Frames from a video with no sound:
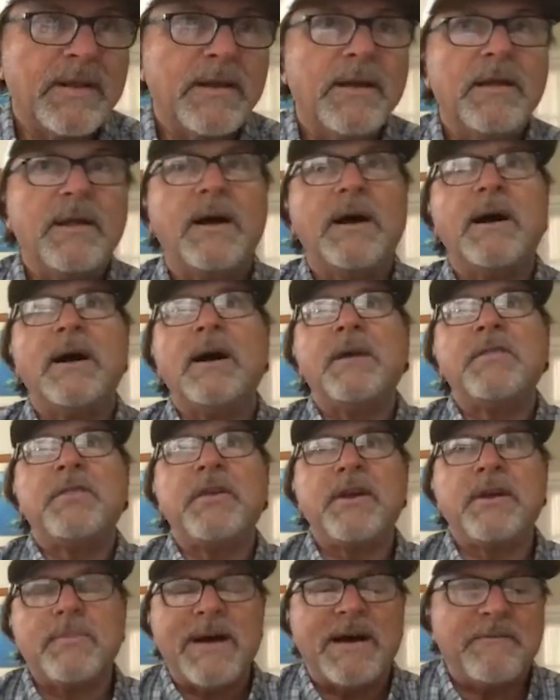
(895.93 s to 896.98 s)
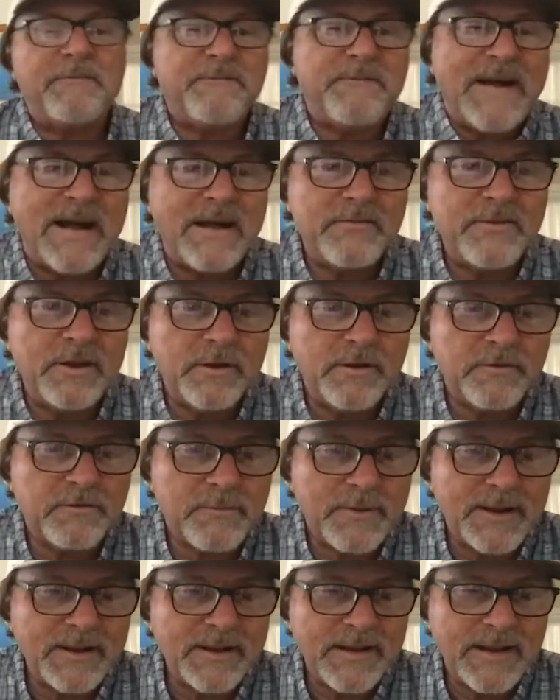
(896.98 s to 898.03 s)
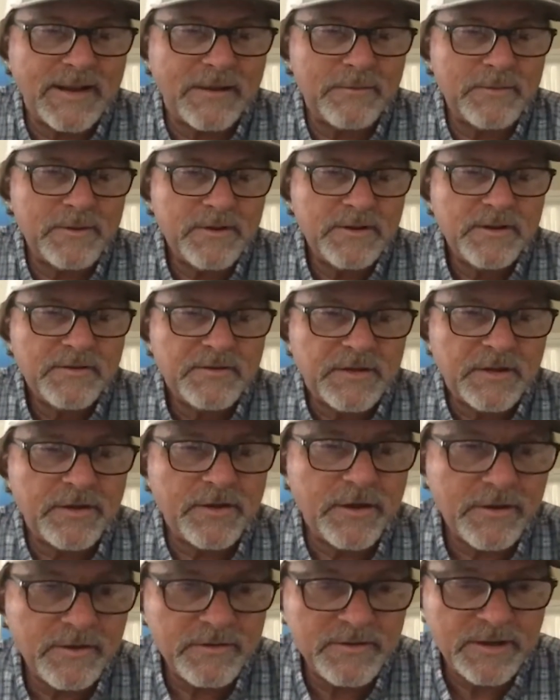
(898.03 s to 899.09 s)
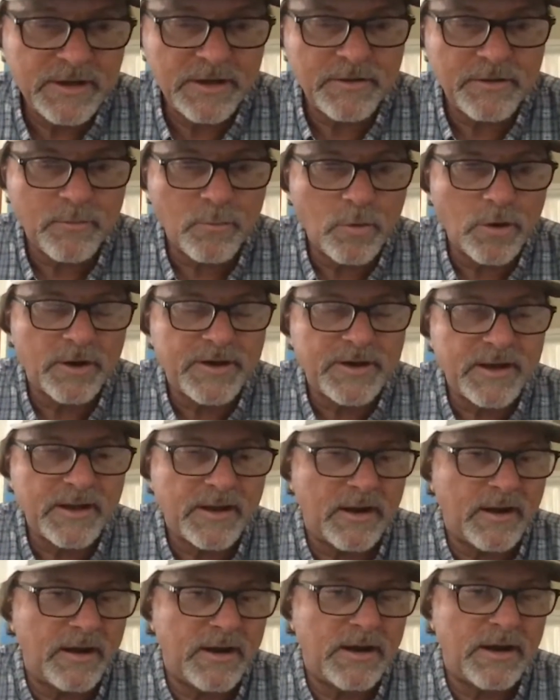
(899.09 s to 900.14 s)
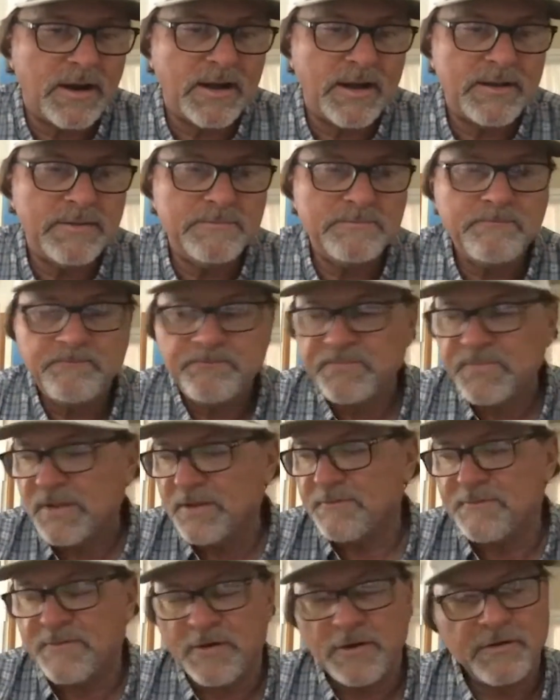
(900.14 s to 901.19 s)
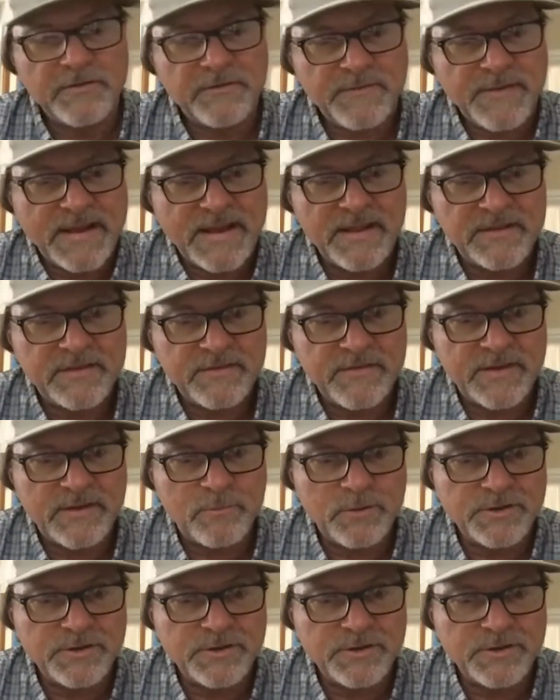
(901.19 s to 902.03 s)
I think about 5 years right now. So they're working on the first phase of it, we